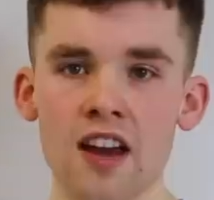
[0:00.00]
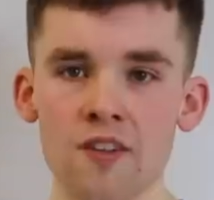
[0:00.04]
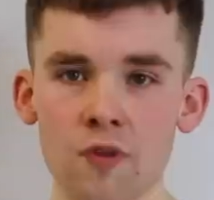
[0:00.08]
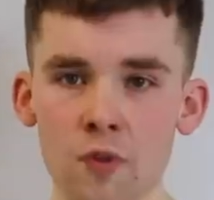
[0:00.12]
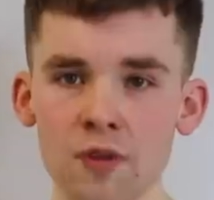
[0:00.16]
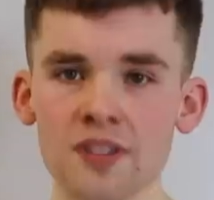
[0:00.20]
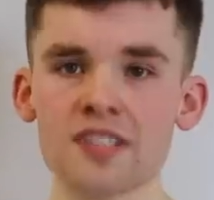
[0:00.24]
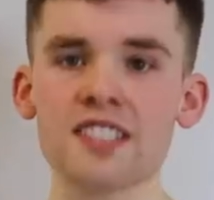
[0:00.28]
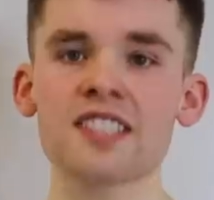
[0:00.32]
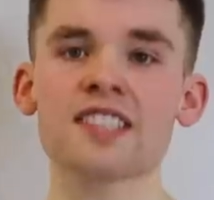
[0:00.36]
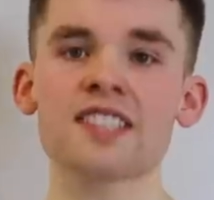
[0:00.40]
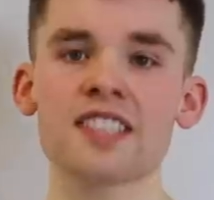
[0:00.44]
If I
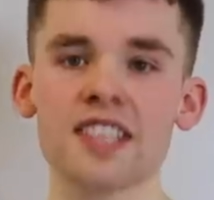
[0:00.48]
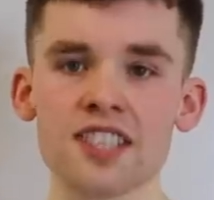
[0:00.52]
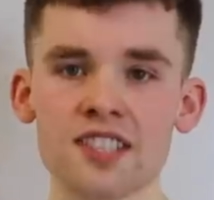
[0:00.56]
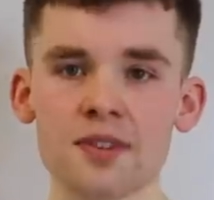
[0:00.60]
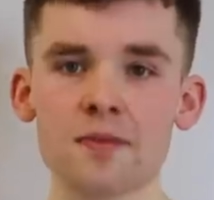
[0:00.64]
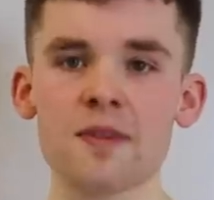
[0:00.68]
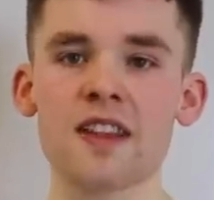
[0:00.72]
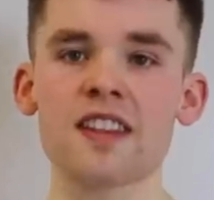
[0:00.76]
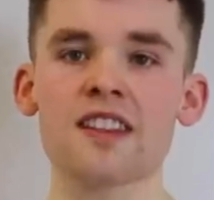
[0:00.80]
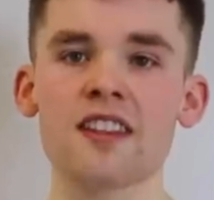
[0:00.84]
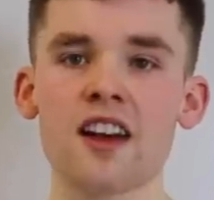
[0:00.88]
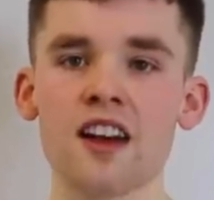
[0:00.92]
wanted to see
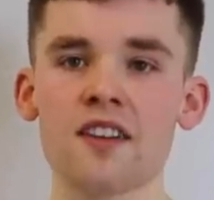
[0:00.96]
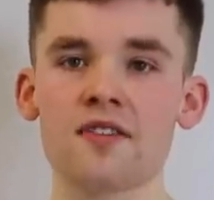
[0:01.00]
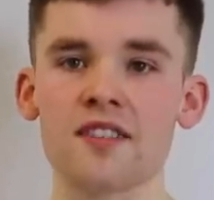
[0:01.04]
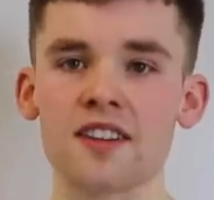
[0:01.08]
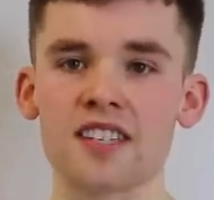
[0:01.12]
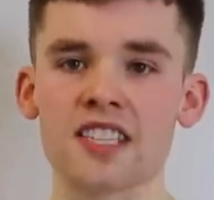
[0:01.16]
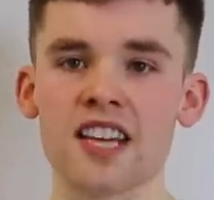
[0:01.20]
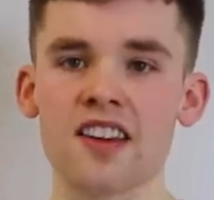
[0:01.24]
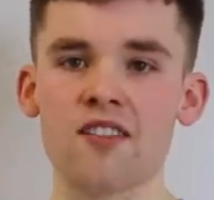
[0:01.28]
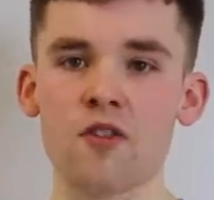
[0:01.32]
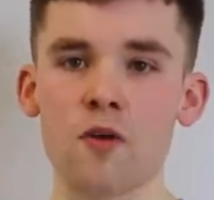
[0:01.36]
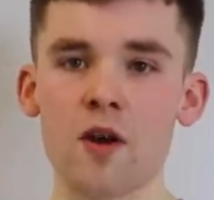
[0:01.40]
something
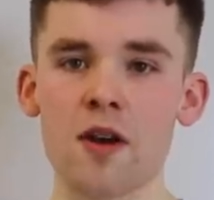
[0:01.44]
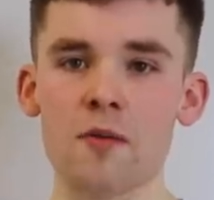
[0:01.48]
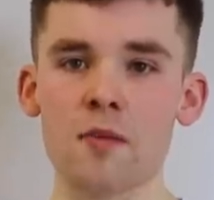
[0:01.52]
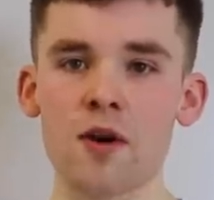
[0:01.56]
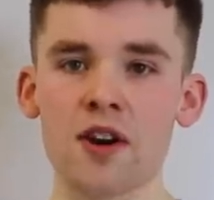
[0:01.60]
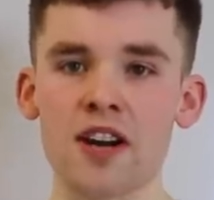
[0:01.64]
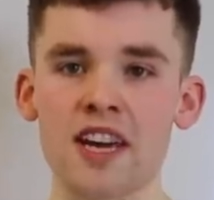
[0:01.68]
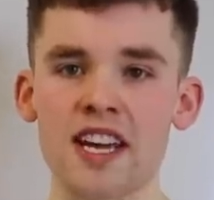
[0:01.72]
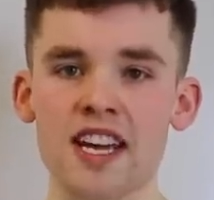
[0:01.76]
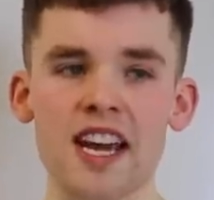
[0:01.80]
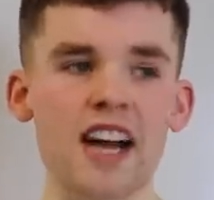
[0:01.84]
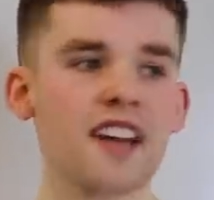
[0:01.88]
lifeless give away
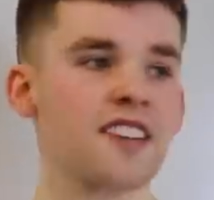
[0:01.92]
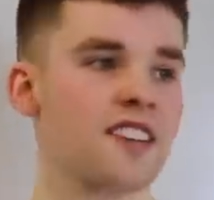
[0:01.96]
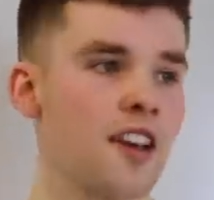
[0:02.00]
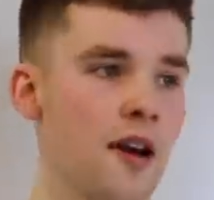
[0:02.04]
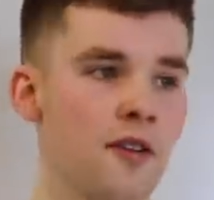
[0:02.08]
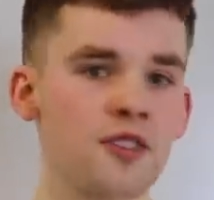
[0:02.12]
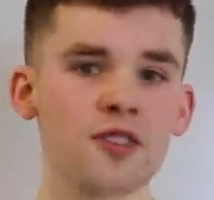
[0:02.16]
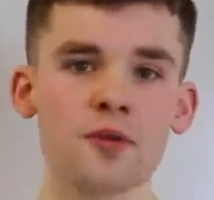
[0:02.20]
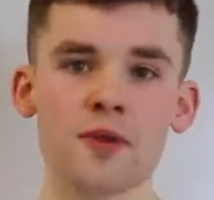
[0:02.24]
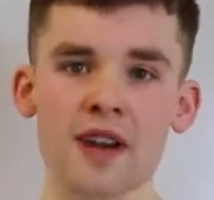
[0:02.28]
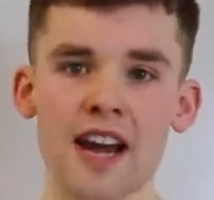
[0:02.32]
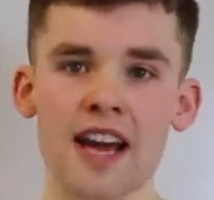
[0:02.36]
money, I'd
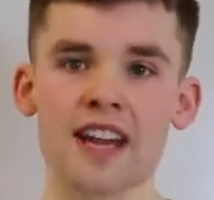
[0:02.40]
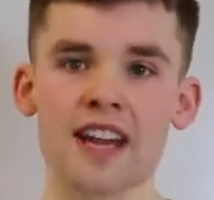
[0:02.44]
go to an